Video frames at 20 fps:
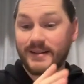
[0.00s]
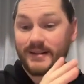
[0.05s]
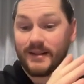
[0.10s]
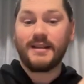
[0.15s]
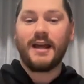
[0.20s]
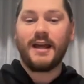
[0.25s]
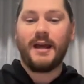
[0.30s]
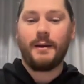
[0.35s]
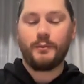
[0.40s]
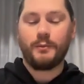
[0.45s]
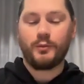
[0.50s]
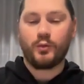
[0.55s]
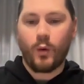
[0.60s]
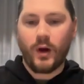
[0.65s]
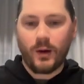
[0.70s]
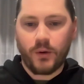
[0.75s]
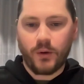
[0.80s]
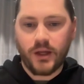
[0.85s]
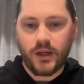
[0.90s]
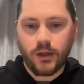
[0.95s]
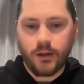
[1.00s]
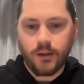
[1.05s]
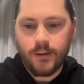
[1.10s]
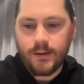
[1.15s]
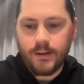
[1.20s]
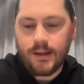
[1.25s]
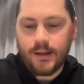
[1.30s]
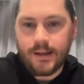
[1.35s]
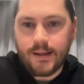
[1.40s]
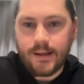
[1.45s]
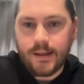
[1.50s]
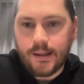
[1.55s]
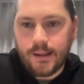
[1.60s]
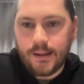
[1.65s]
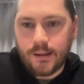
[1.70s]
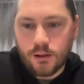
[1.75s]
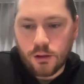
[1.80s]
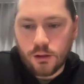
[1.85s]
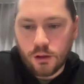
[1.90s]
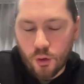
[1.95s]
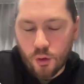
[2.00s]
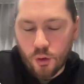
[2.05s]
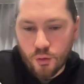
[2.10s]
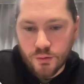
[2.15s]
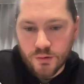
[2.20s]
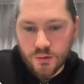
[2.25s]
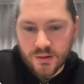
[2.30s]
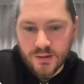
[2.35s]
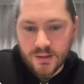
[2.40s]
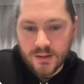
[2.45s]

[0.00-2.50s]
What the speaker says: to the DMs where we close